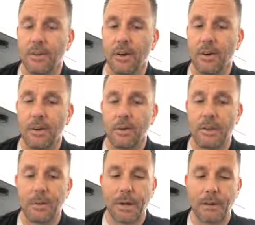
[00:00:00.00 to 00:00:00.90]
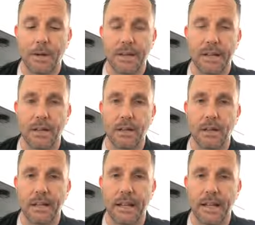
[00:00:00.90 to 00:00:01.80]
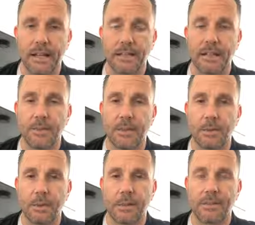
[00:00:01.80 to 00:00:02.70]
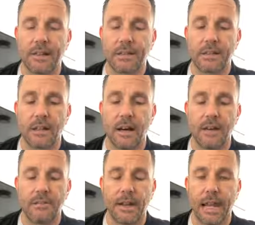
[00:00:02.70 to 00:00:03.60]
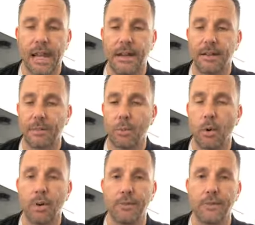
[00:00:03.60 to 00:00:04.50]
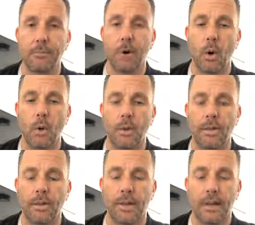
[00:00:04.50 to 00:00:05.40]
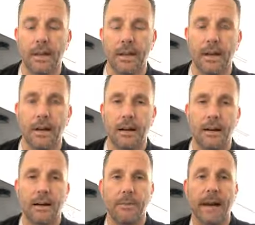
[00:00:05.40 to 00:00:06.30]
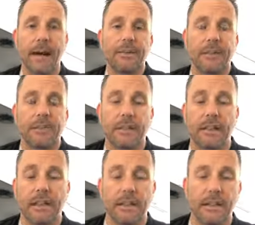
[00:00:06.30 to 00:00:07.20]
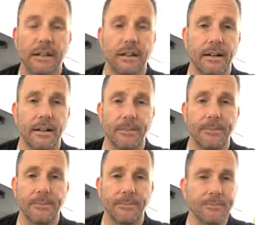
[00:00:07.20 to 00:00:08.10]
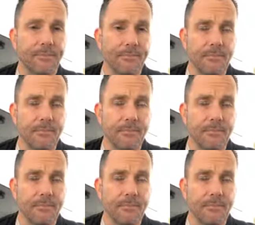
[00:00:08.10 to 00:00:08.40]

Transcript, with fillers: So, you might want to take a look at it the difference between sex and love and the importance of both. Um, obviously, um,